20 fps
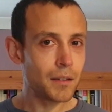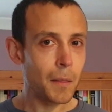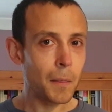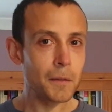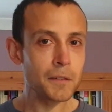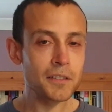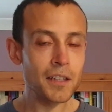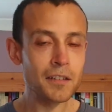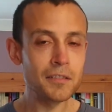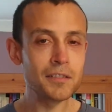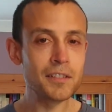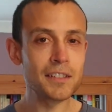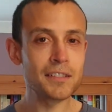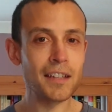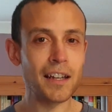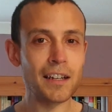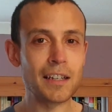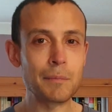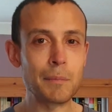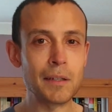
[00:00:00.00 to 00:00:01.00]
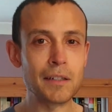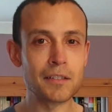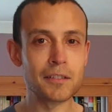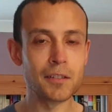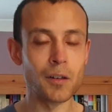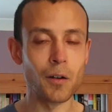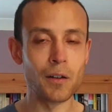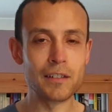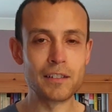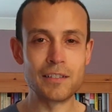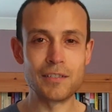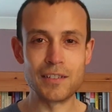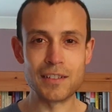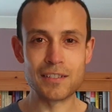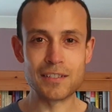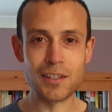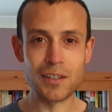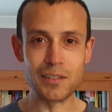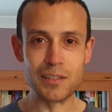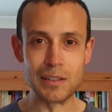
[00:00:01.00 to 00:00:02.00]
This hasn't exactly been a scientific
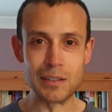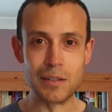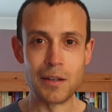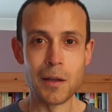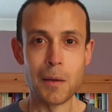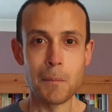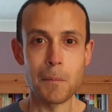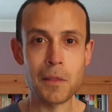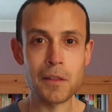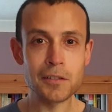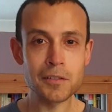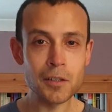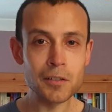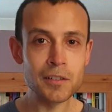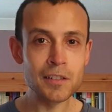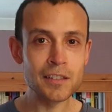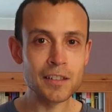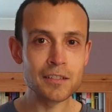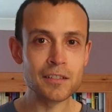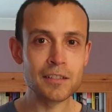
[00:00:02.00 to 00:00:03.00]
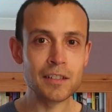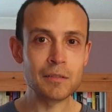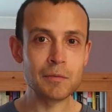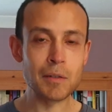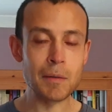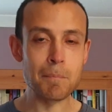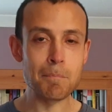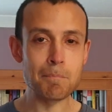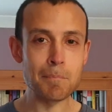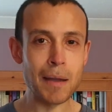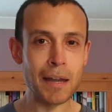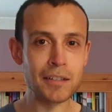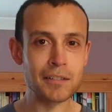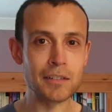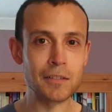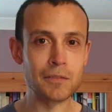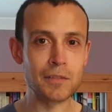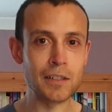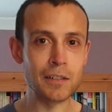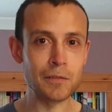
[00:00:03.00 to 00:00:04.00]
study, but there certainly doesn't seem to be a
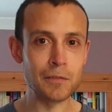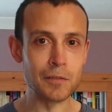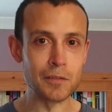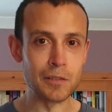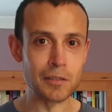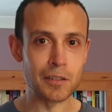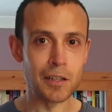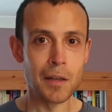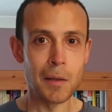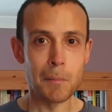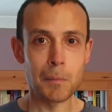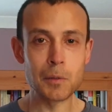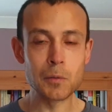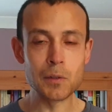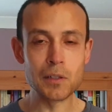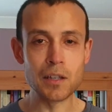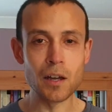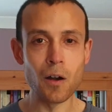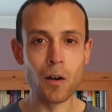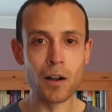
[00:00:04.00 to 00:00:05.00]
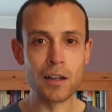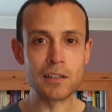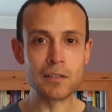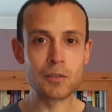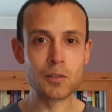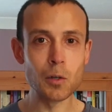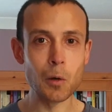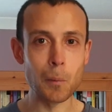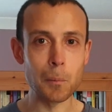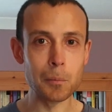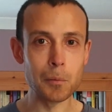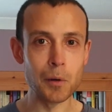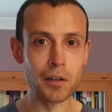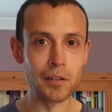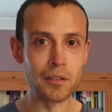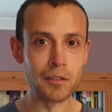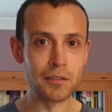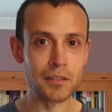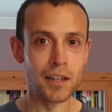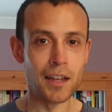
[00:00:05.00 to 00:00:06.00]
massive difference between the height of top
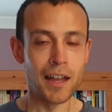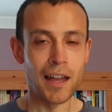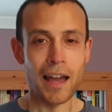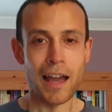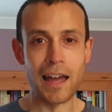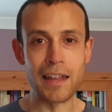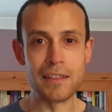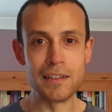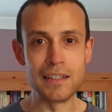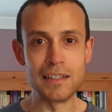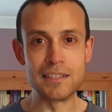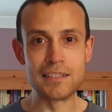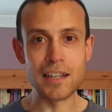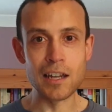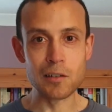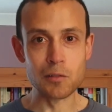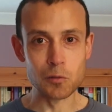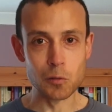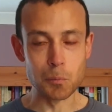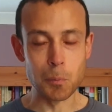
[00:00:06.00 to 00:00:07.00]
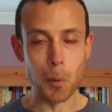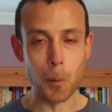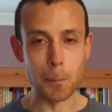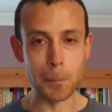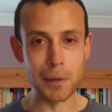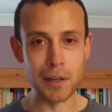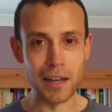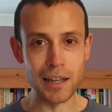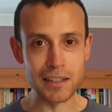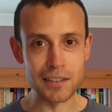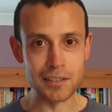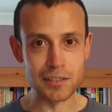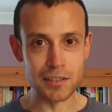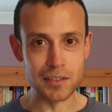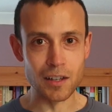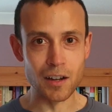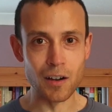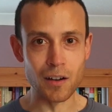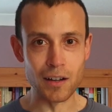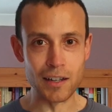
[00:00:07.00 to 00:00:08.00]
runners and the general
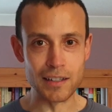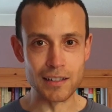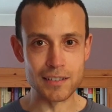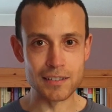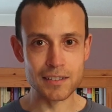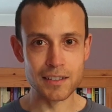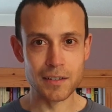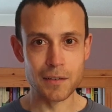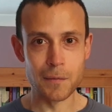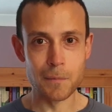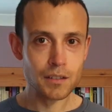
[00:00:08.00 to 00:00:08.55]
population height.